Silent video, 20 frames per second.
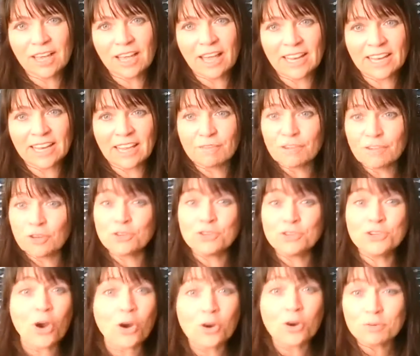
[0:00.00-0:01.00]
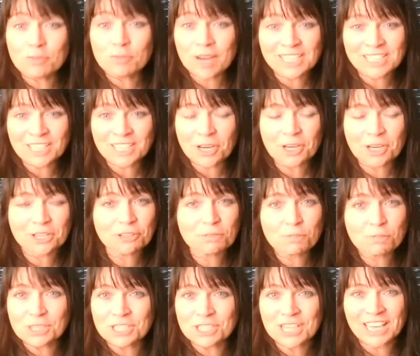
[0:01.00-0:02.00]
And if you're not already earth
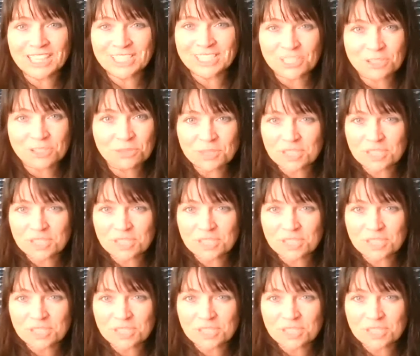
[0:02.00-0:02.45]
protectors,